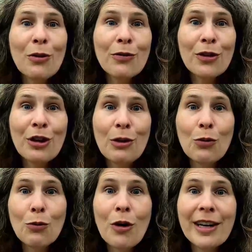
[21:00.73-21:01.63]
often
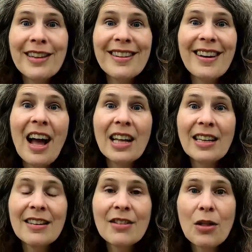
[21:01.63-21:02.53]
use rides to
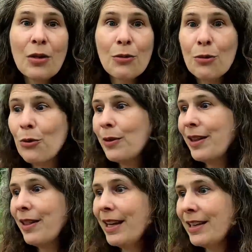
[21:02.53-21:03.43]
hunt through and
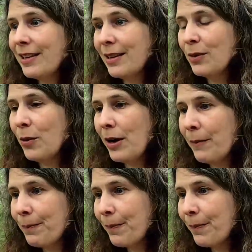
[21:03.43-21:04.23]
things as well.